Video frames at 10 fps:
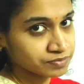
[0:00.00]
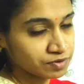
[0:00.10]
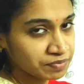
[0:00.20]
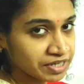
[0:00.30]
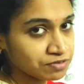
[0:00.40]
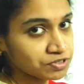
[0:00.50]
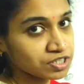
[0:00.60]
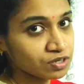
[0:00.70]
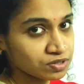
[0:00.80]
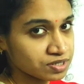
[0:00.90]
The middle
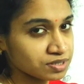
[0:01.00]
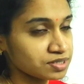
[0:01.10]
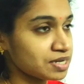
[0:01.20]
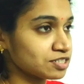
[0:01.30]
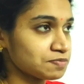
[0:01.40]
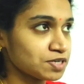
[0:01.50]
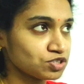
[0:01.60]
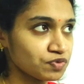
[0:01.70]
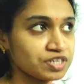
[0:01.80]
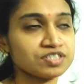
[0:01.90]
finger dorsal digital
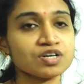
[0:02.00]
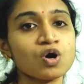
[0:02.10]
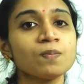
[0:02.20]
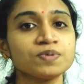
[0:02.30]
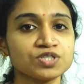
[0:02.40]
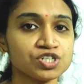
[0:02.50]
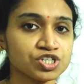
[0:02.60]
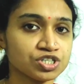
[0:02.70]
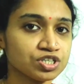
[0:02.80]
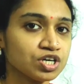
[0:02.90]
expansion, what is the
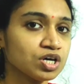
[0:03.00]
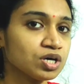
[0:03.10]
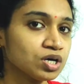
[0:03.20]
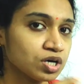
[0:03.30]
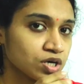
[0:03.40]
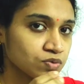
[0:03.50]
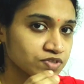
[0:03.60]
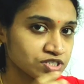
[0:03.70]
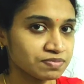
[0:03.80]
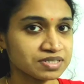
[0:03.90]
composition,
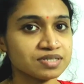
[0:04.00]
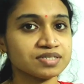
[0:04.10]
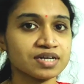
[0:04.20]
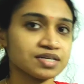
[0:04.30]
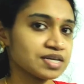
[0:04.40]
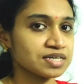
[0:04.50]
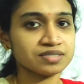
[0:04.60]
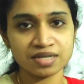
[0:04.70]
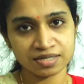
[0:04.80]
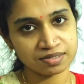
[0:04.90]
which muscles are
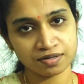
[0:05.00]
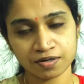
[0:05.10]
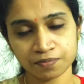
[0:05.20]
attached, etc.